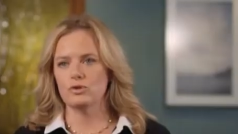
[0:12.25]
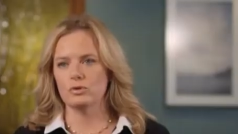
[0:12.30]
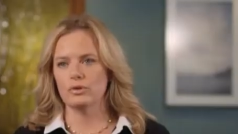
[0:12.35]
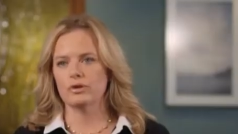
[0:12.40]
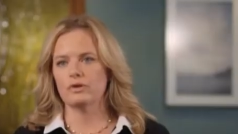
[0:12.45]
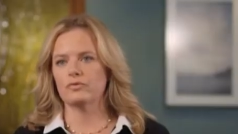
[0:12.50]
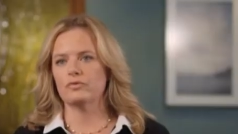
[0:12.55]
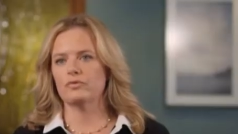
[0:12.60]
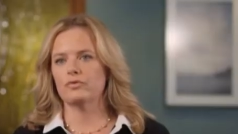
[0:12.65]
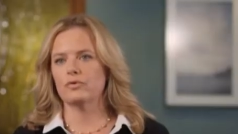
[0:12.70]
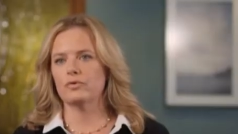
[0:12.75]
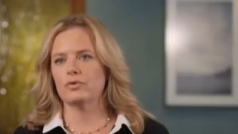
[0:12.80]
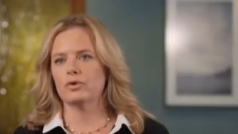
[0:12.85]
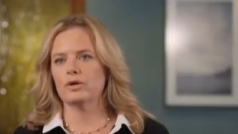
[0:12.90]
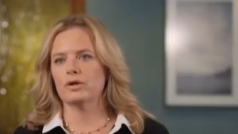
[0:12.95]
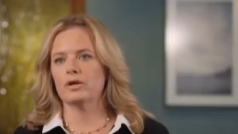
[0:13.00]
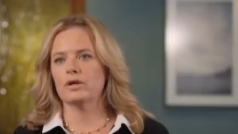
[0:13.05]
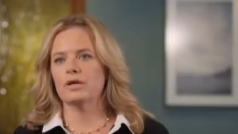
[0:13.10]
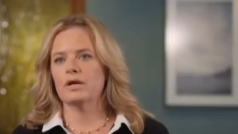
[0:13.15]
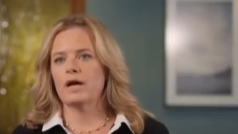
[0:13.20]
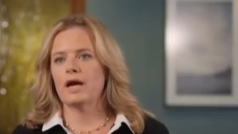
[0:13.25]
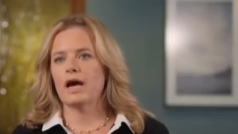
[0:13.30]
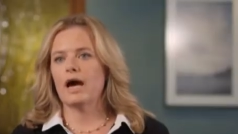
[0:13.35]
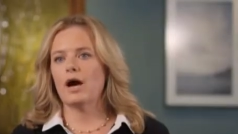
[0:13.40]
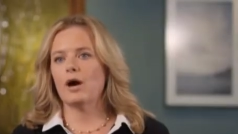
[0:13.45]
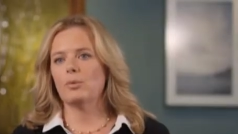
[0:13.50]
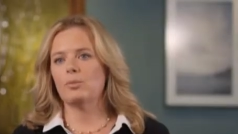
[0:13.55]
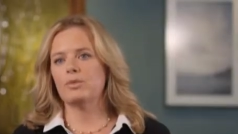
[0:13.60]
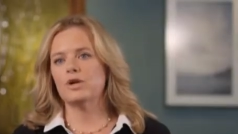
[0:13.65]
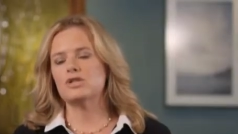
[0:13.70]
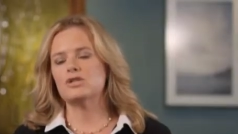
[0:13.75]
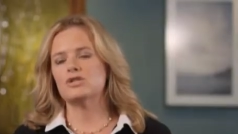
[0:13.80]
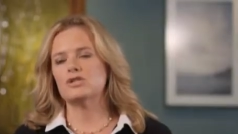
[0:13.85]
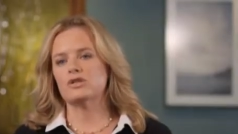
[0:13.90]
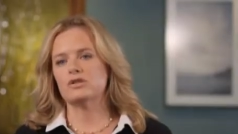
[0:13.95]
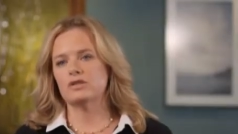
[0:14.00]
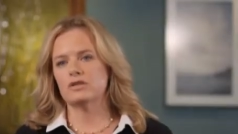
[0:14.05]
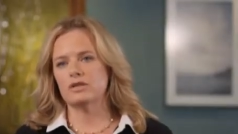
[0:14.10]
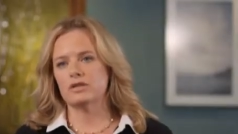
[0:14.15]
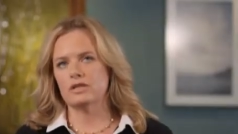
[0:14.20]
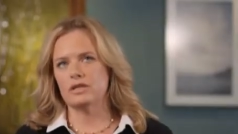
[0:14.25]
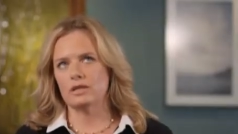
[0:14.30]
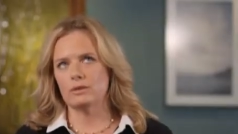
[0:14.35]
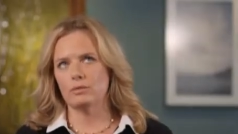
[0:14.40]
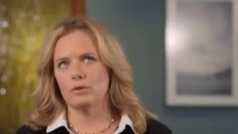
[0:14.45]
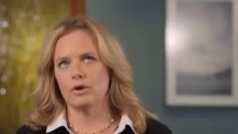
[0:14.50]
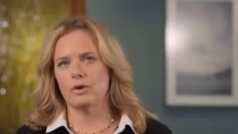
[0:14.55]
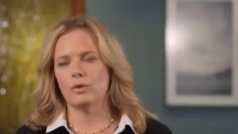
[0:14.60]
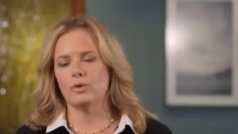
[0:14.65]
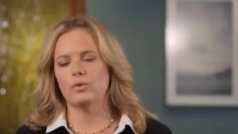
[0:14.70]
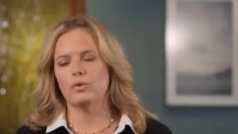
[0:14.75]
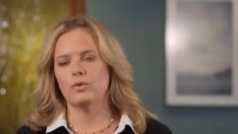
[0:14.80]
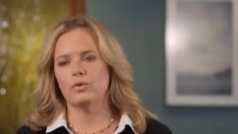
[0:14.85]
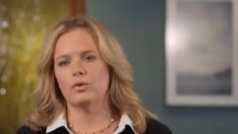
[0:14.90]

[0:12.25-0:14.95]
York for outpatient chemo